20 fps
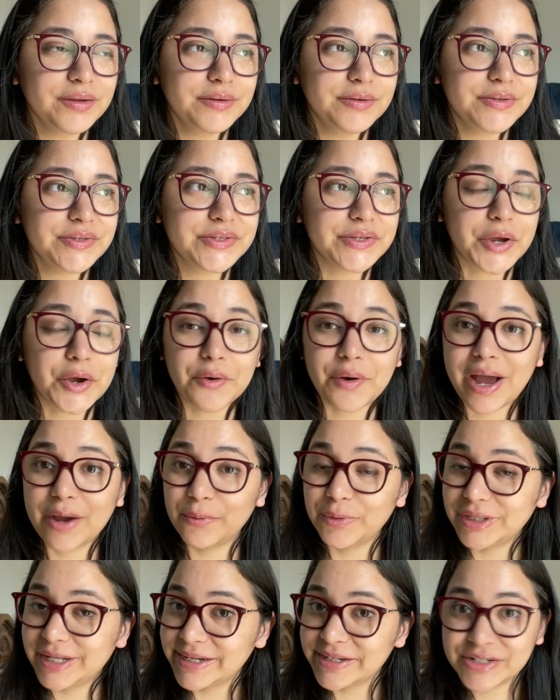So I
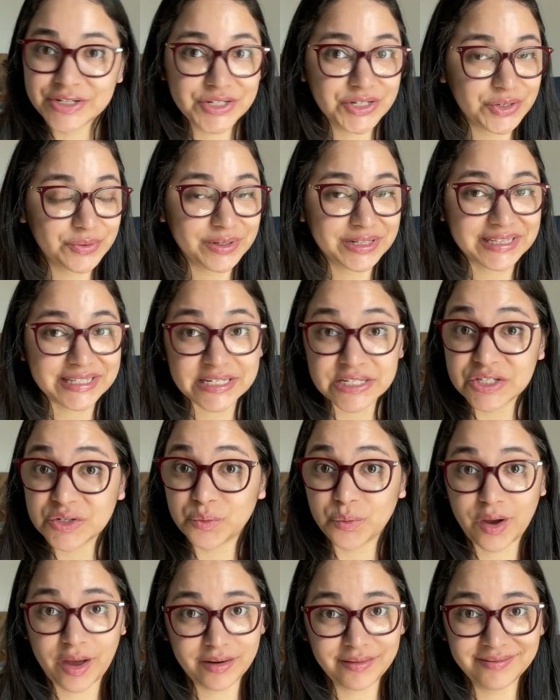would like to do at least
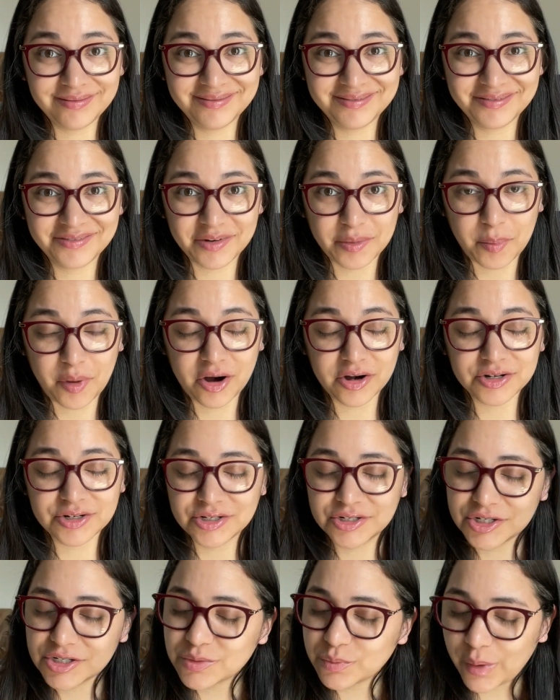one for
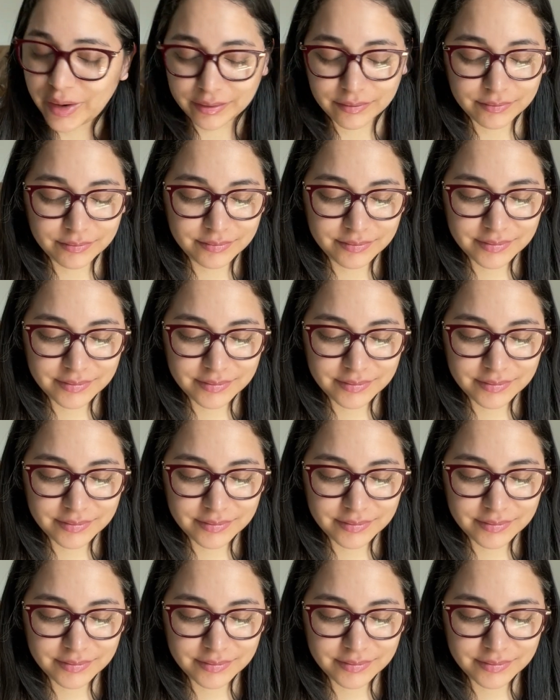March, just one.